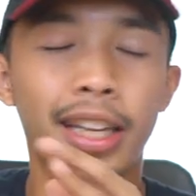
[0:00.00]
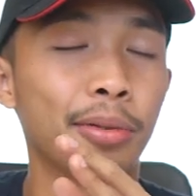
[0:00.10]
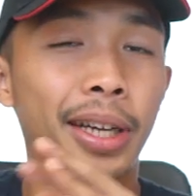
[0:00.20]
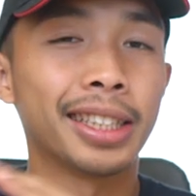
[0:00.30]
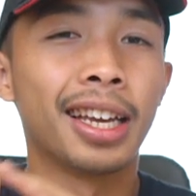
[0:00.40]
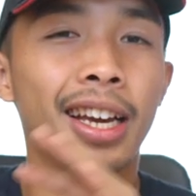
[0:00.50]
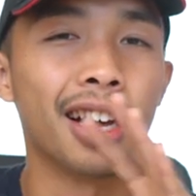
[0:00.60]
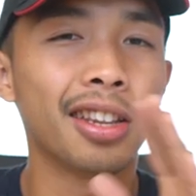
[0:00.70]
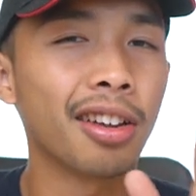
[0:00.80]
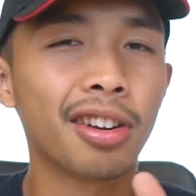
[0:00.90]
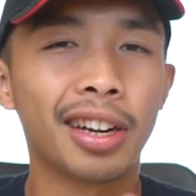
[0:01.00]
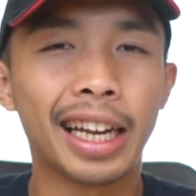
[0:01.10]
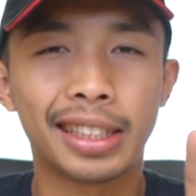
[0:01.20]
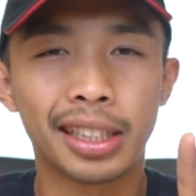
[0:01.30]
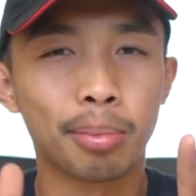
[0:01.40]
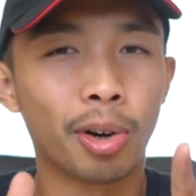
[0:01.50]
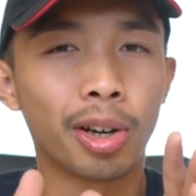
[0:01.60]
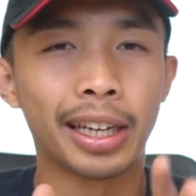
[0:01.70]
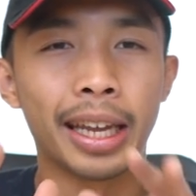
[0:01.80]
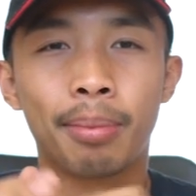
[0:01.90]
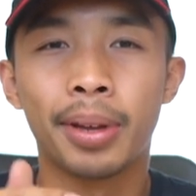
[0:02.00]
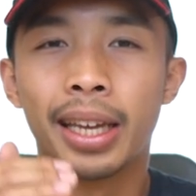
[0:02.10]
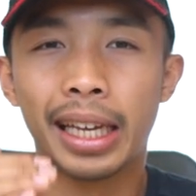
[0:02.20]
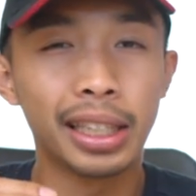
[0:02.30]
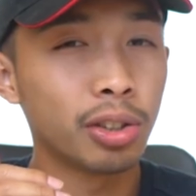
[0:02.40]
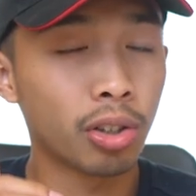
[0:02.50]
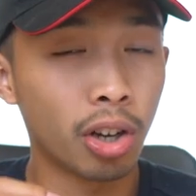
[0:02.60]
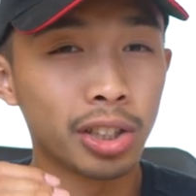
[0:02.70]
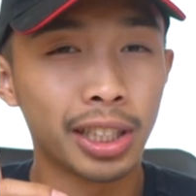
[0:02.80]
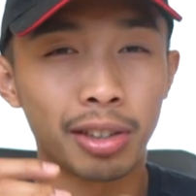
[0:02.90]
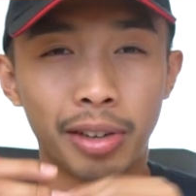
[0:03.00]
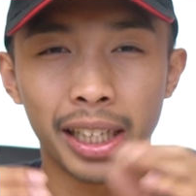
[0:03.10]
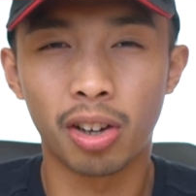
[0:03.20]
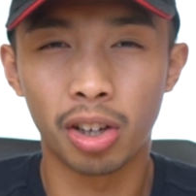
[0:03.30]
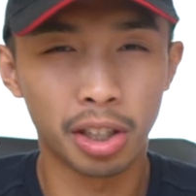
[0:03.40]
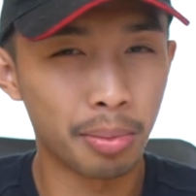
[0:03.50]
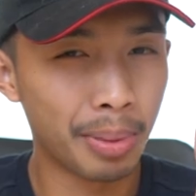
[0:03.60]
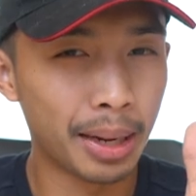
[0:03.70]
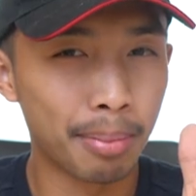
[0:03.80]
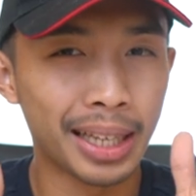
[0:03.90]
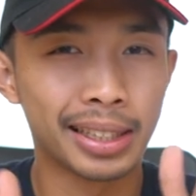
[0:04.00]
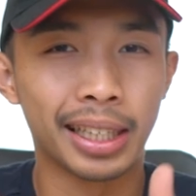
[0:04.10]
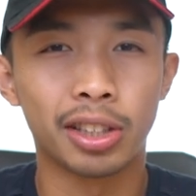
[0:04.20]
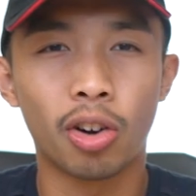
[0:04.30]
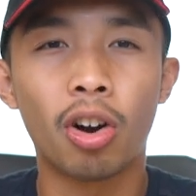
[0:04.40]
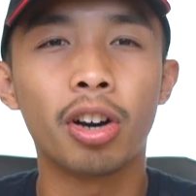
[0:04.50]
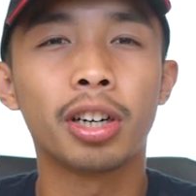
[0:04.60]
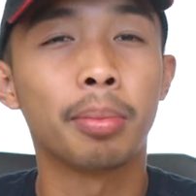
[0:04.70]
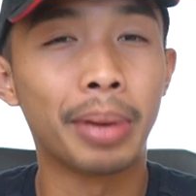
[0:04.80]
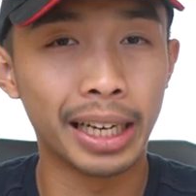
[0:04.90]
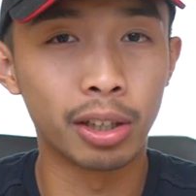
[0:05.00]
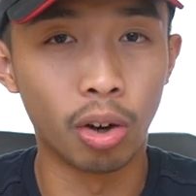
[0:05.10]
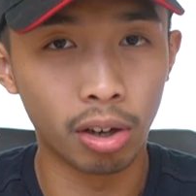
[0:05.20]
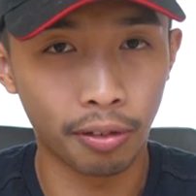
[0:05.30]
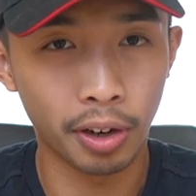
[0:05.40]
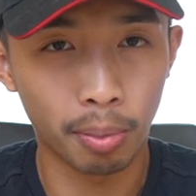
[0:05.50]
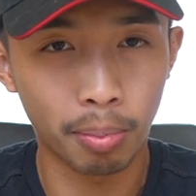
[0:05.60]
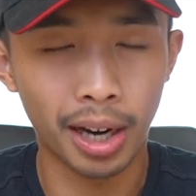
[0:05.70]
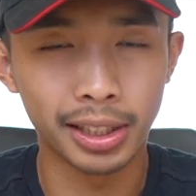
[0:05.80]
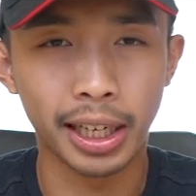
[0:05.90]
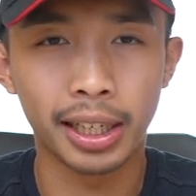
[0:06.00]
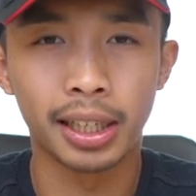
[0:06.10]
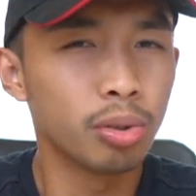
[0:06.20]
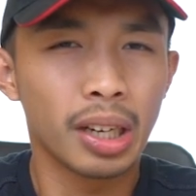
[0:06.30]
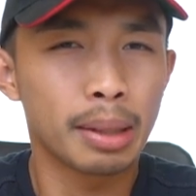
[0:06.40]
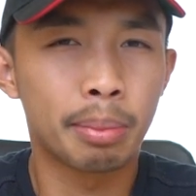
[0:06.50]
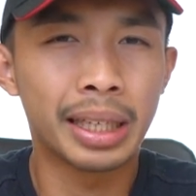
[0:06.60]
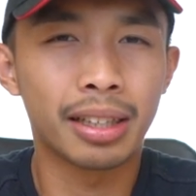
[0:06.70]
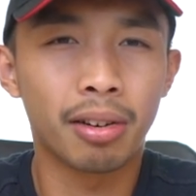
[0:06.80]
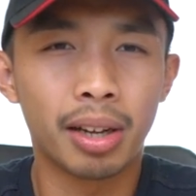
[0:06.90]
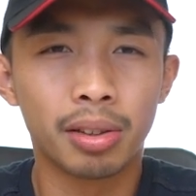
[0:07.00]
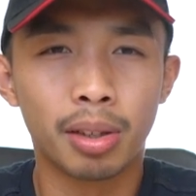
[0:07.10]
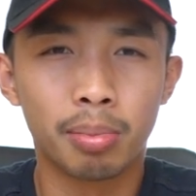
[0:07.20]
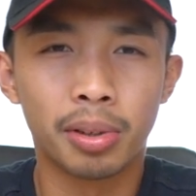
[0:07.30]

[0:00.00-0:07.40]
Anyways, another less is more tip is to concentrate on your main message or the main goal of your project. Do not beat around the